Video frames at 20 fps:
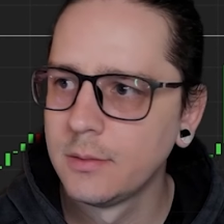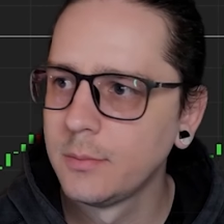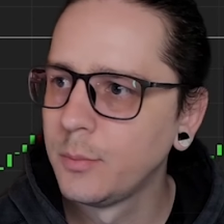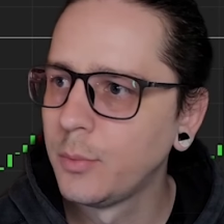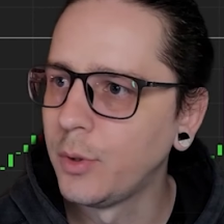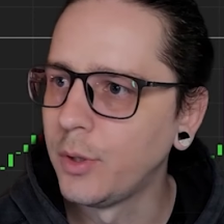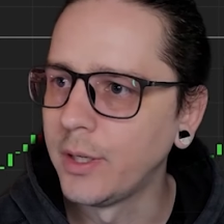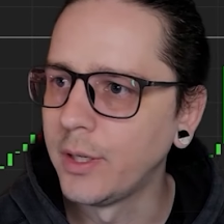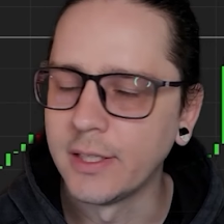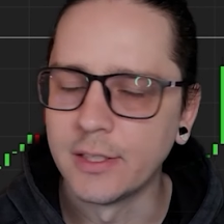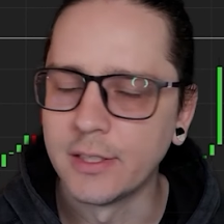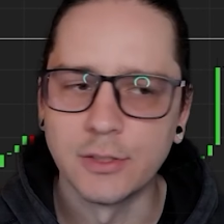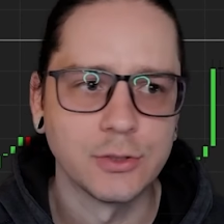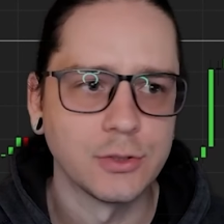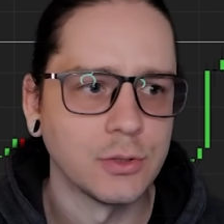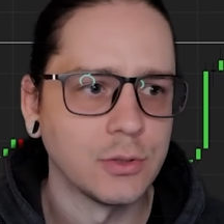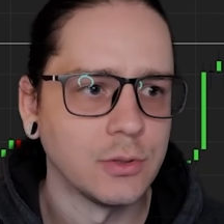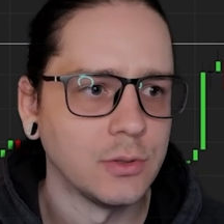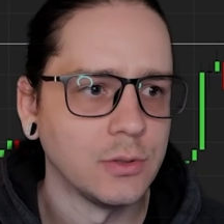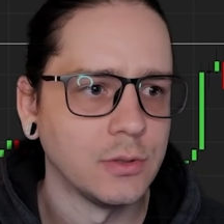point and
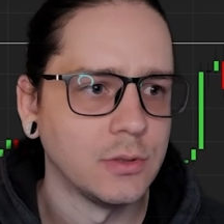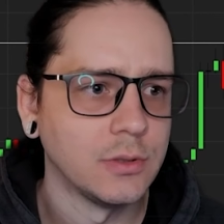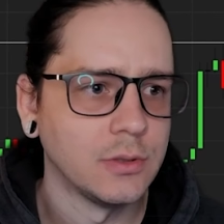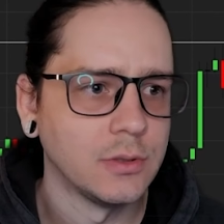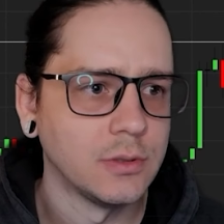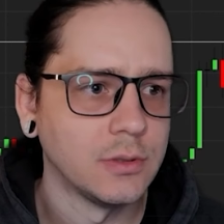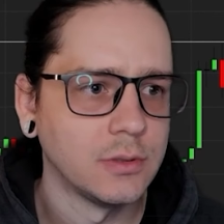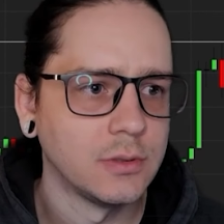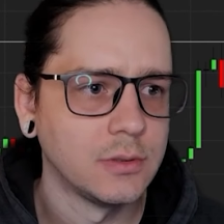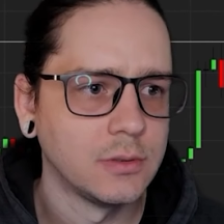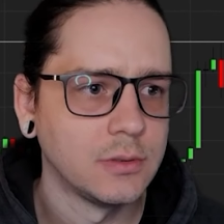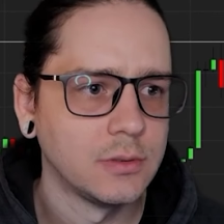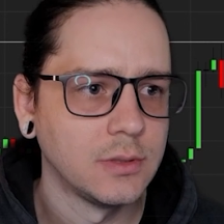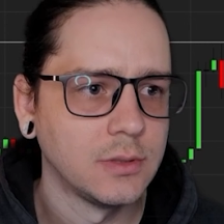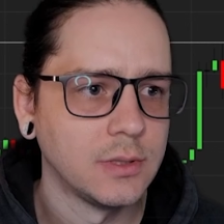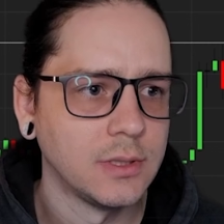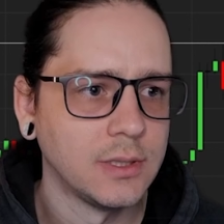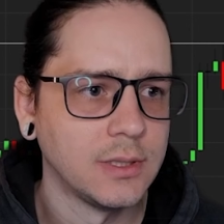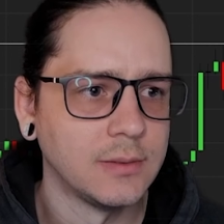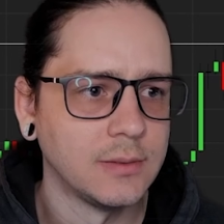control.
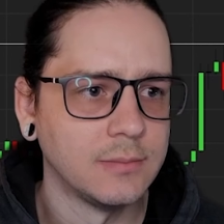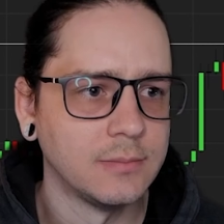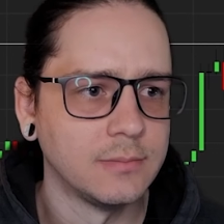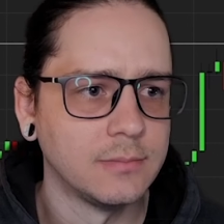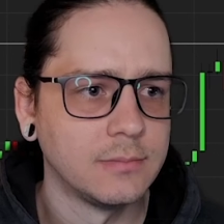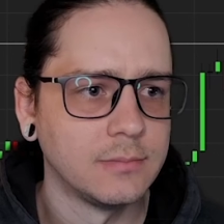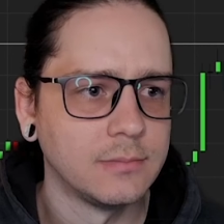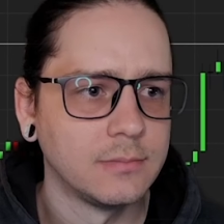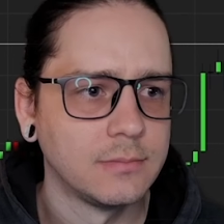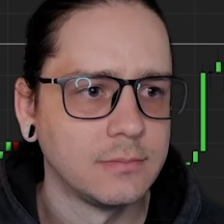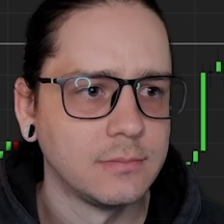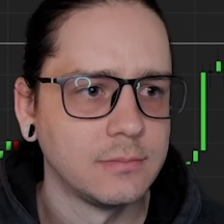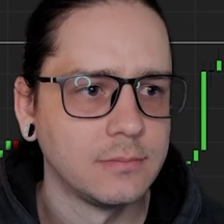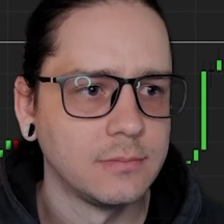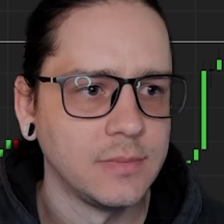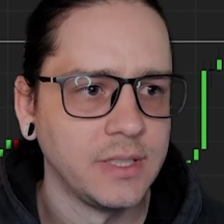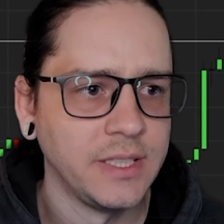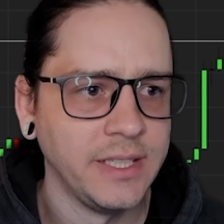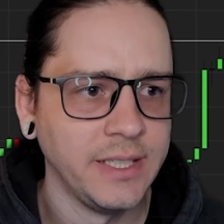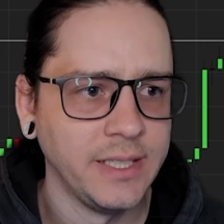
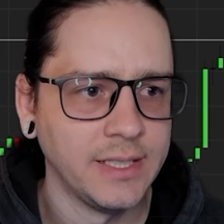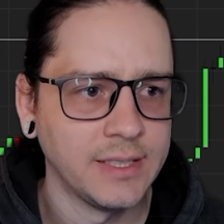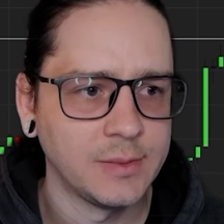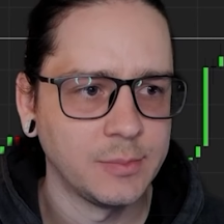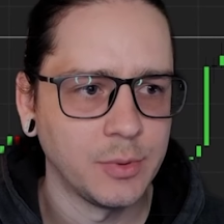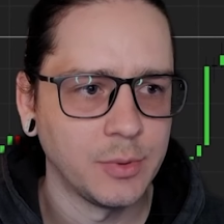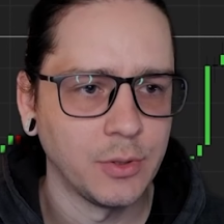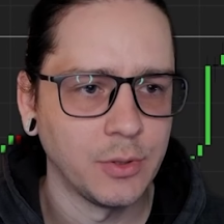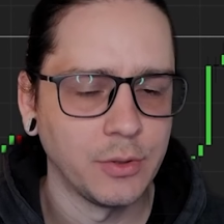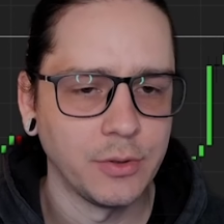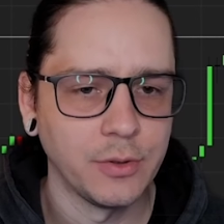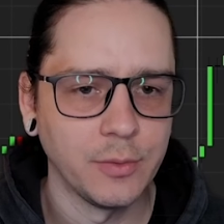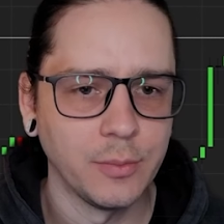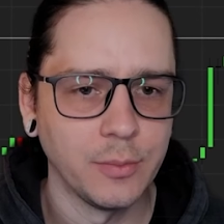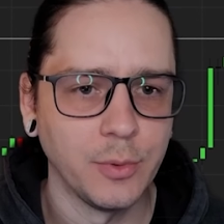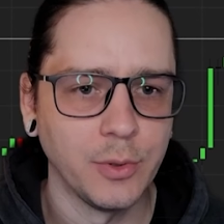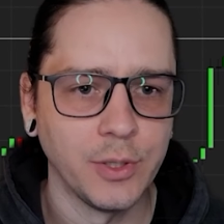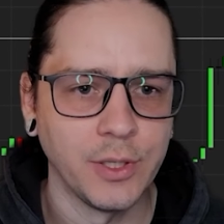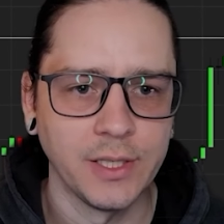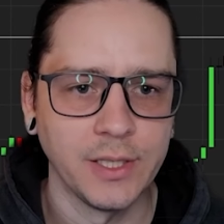ES broke through
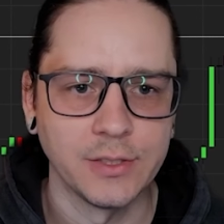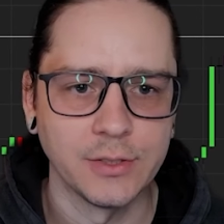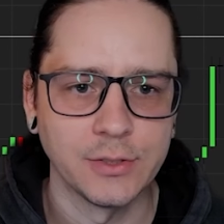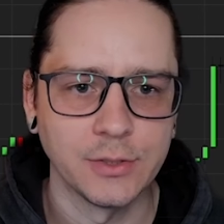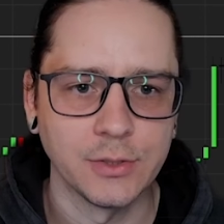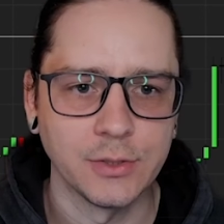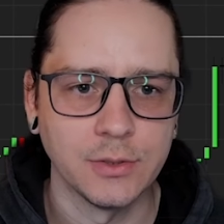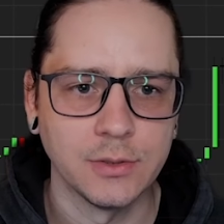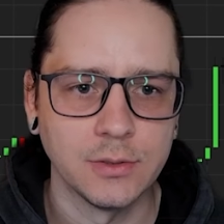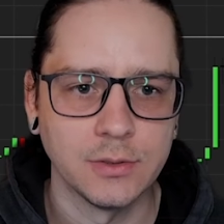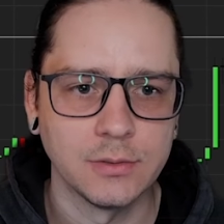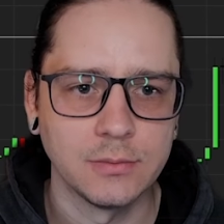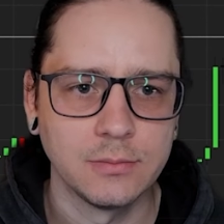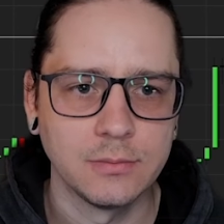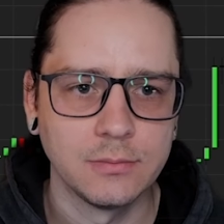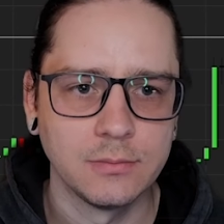point of control.